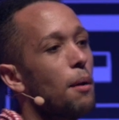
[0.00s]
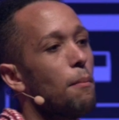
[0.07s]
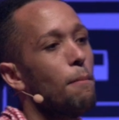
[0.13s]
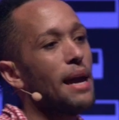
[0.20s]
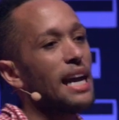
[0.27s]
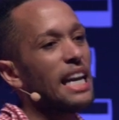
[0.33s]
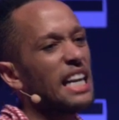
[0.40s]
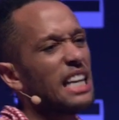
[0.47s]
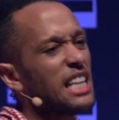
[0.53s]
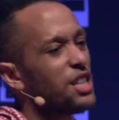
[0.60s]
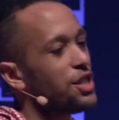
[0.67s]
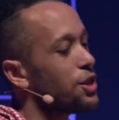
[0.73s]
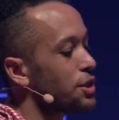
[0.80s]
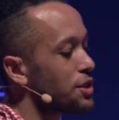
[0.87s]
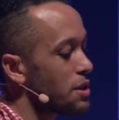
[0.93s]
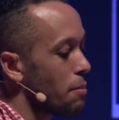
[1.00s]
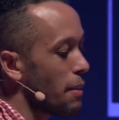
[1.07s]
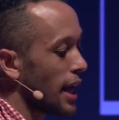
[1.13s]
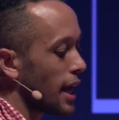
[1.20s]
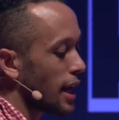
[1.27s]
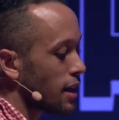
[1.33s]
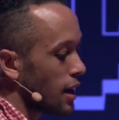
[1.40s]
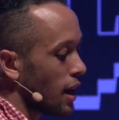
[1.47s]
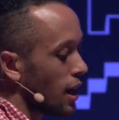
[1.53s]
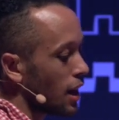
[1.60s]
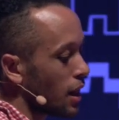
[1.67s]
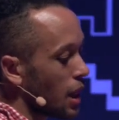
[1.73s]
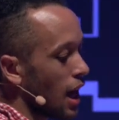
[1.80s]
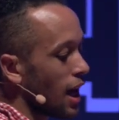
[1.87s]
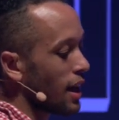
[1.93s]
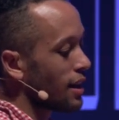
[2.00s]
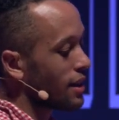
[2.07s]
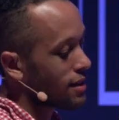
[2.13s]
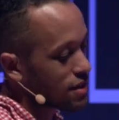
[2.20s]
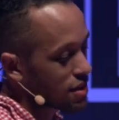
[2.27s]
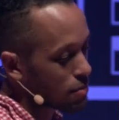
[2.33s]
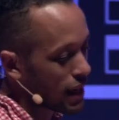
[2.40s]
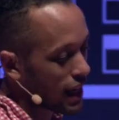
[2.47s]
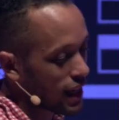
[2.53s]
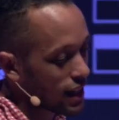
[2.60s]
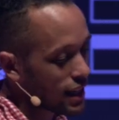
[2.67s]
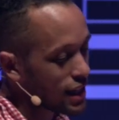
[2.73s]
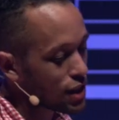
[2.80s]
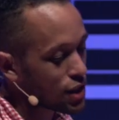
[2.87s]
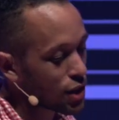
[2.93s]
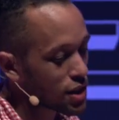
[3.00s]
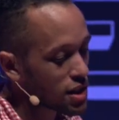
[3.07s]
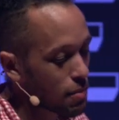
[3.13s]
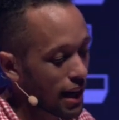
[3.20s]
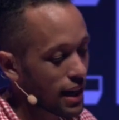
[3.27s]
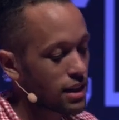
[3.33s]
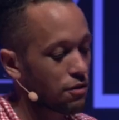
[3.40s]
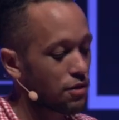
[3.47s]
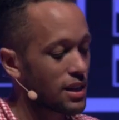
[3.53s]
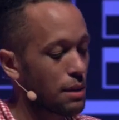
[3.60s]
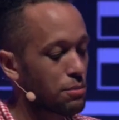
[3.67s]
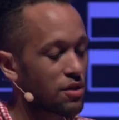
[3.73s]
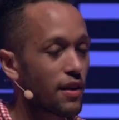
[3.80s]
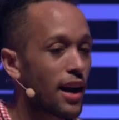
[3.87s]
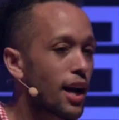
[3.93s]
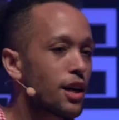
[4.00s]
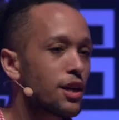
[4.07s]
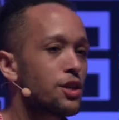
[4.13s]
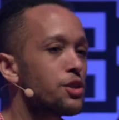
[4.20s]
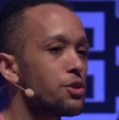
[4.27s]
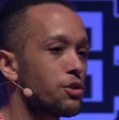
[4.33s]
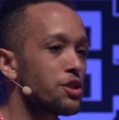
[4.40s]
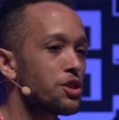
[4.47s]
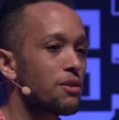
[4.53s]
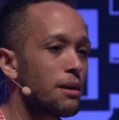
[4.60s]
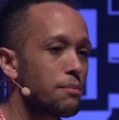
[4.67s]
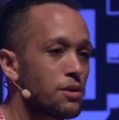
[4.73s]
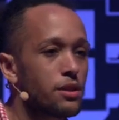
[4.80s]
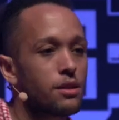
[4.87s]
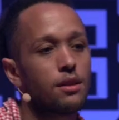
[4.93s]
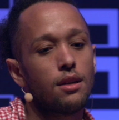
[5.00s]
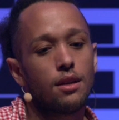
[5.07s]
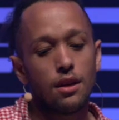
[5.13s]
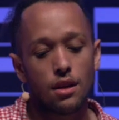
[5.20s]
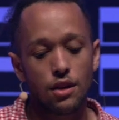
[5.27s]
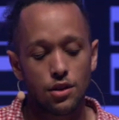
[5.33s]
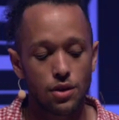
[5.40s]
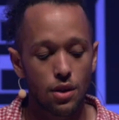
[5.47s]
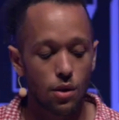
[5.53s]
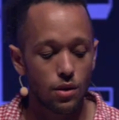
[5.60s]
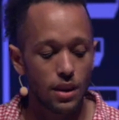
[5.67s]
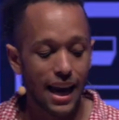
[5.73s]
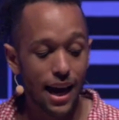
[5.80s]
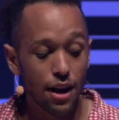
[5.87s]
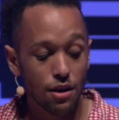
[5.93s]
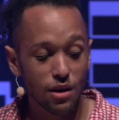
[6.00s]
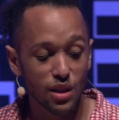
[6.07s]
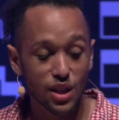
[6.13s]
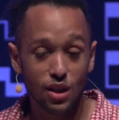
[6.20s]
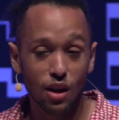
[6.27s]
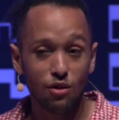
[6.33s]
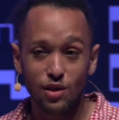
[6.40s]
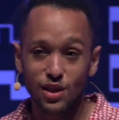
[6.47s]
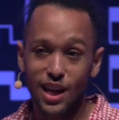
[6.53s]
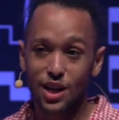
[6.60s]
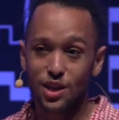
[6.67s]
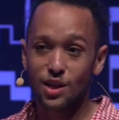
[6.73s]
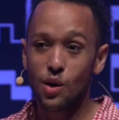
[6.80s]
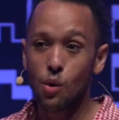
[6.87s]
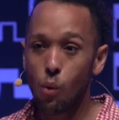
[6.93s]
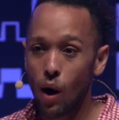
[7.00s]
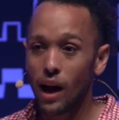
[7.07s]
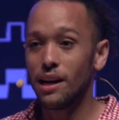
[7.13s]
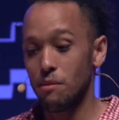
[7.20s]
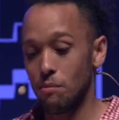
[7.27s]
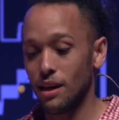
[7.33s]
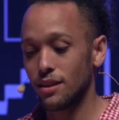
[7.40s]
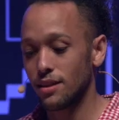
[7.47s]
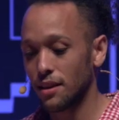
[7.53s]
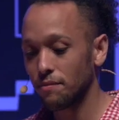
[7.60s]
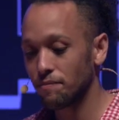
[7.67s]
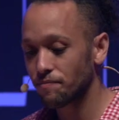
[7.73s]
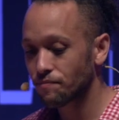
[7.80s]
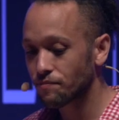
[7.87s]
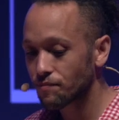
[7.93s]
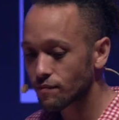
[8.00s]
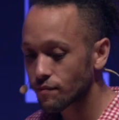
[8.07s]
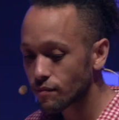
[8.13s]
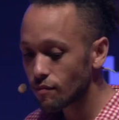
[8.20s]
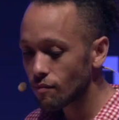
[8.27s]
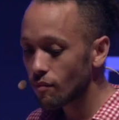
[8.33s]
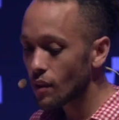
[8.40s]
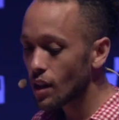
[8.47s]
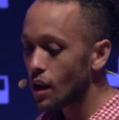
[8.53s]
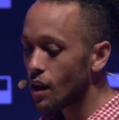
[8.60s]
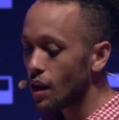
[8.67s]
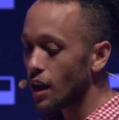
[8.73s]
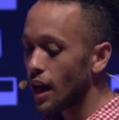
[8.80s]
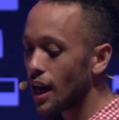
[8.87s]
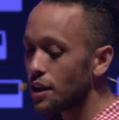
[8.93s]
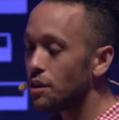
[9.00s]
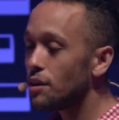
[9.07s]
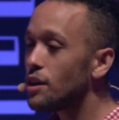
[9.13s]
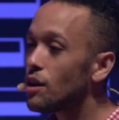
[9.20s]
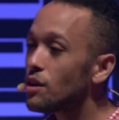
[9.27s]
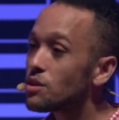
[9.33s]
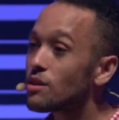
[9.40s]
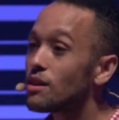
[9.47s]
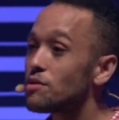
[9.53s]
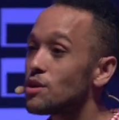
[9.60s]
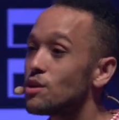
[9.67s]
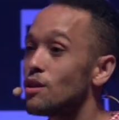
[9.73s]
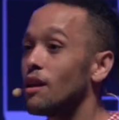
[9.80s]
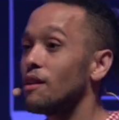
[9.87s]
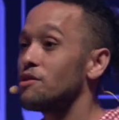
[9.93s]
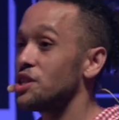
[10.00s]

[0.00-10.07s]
making it easier to make lines, making it easier to make different types of characters or scripts. So the editor itself is actually quite amazing. And Unity also gives us a lot of